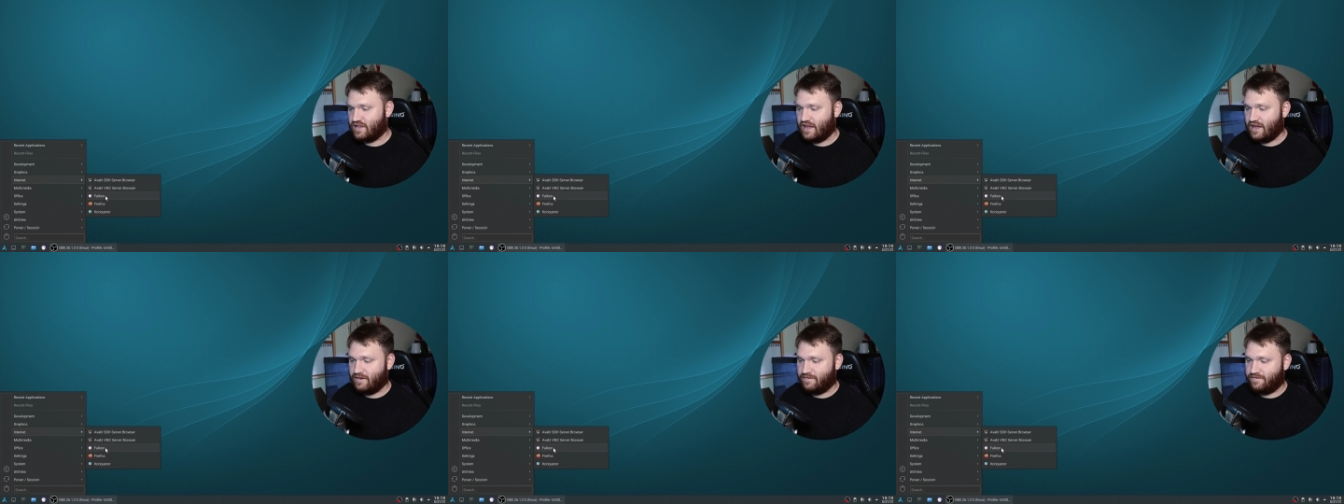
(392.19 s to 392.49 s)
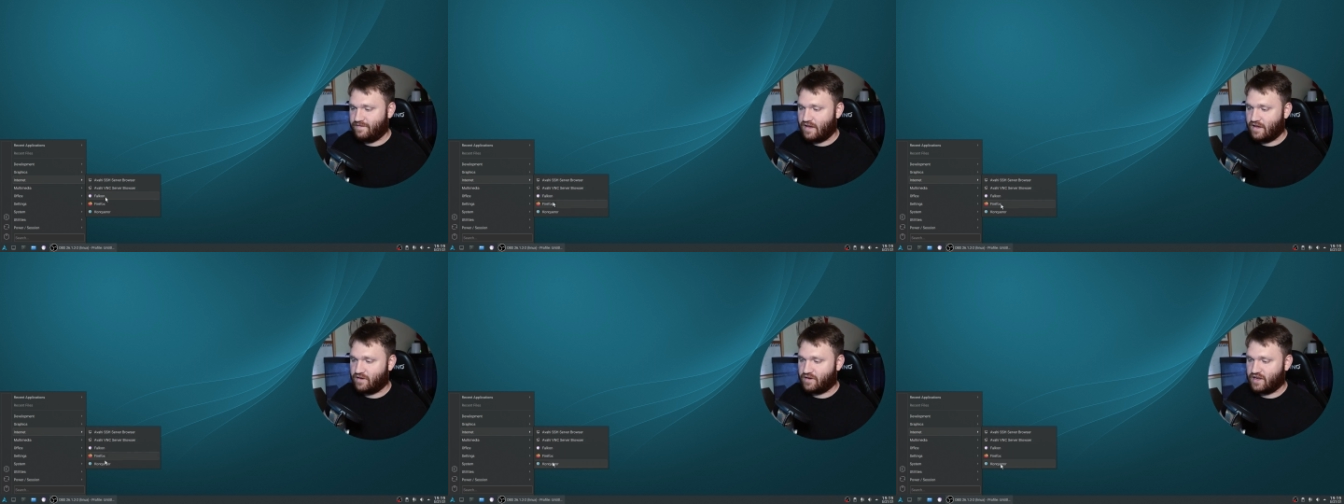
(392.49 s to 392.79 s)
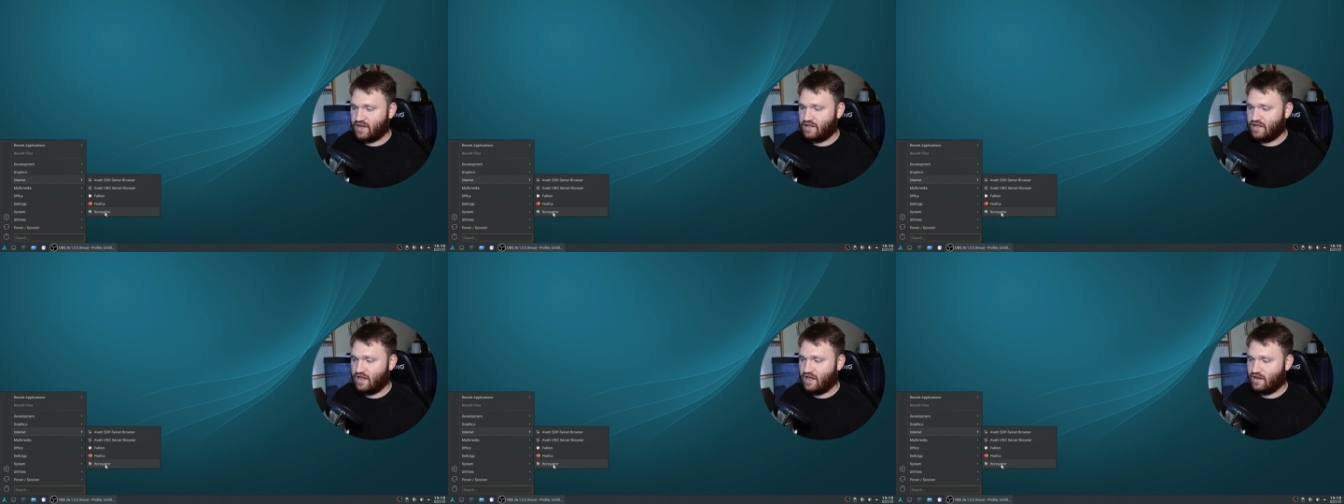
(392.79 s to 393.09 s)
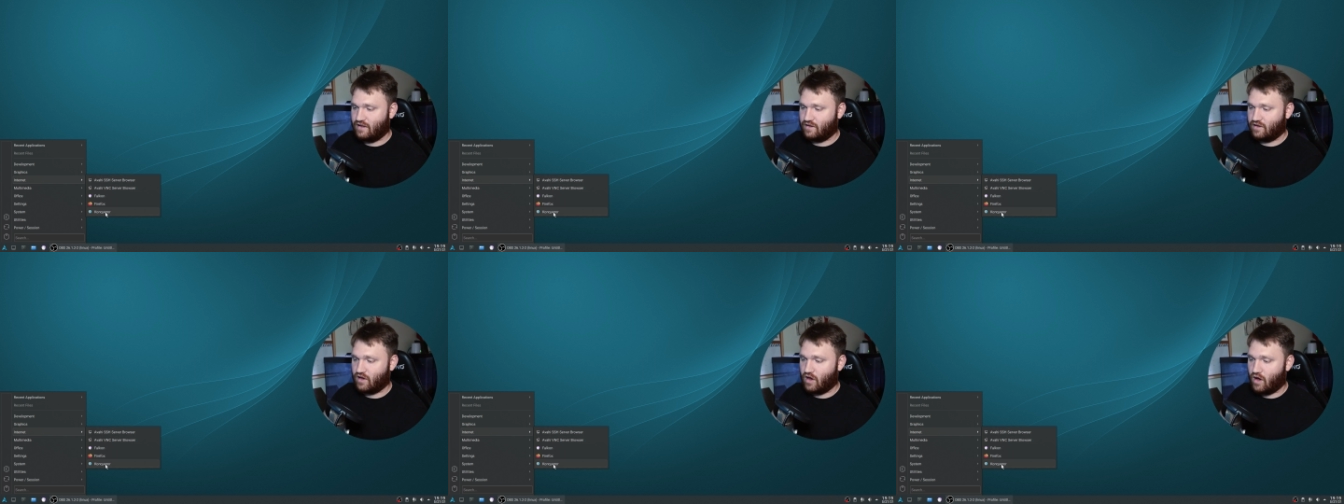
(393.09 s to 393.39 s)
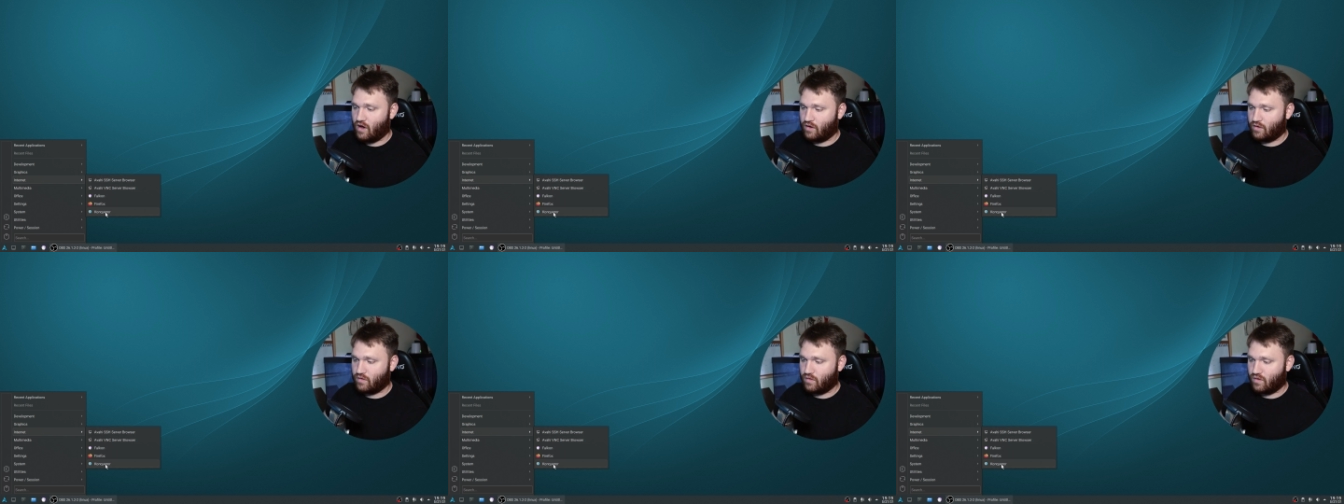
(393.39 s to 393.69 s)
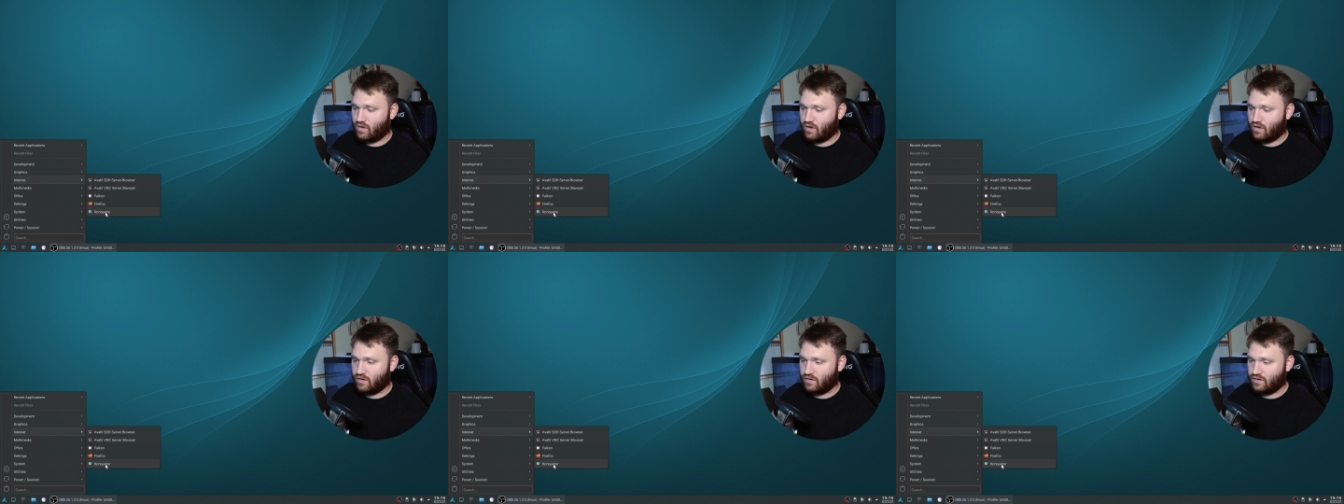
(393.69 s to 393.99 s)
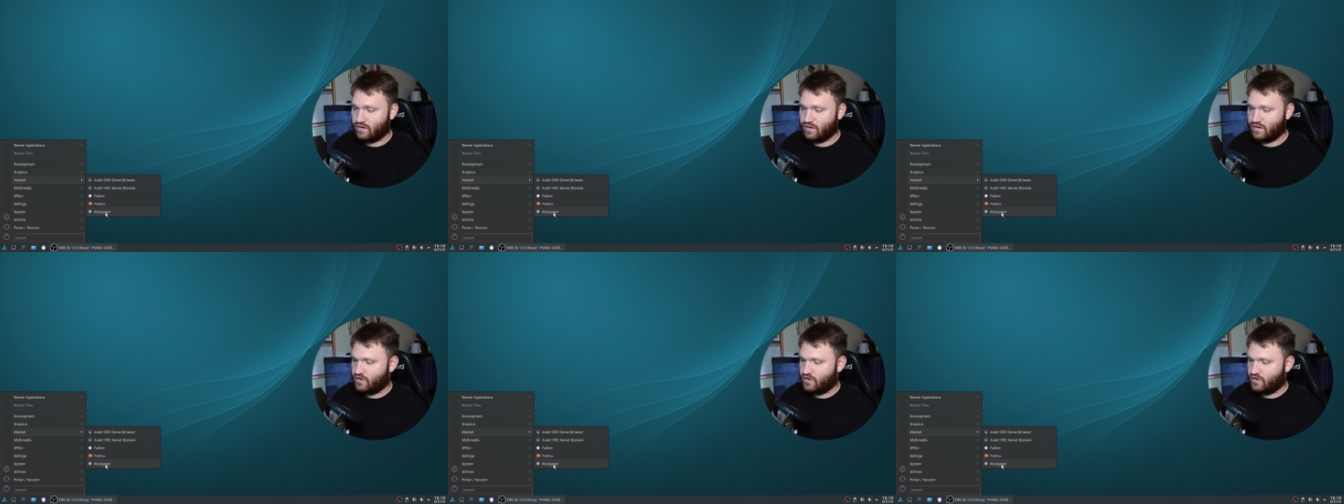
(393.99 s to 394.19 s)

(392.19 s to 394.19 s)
They had Falcon and Concord.